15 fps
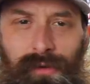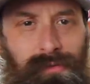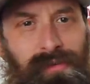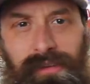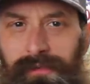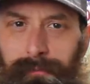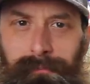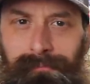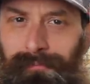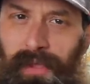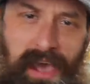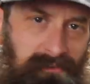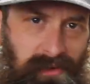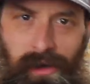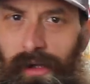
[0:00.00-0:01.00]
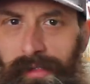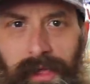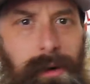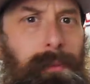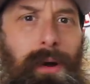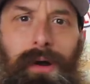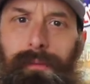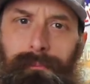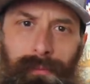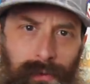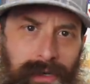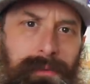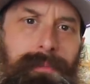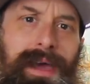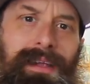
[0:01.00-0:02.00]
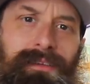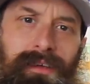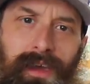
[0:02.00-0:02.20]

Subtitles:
no sense in having all that apart and putting it back